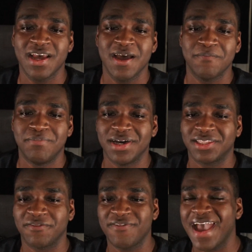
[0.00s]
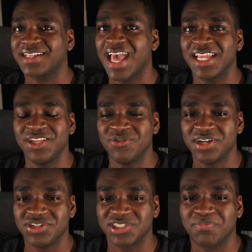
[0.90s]
But the fact that Yuta
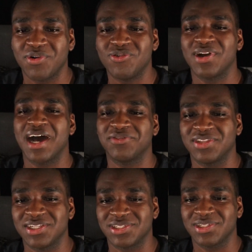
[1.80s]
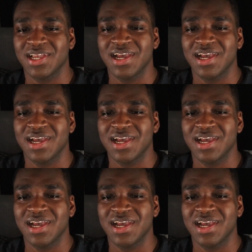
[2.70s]
just pulled out this